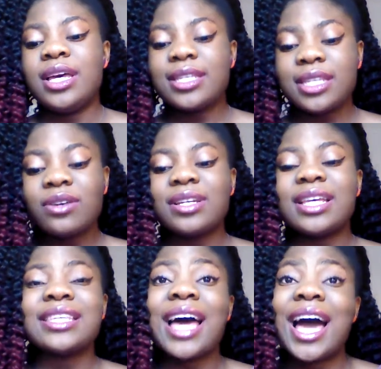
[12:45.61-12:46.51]

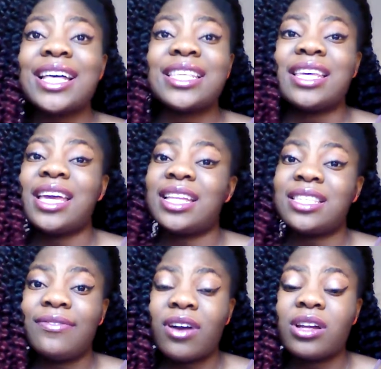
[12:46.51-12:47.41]
Singleness has
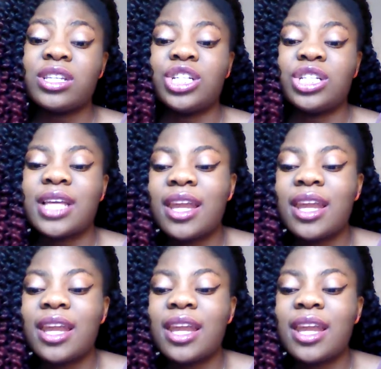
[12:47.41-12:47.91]
its advantages,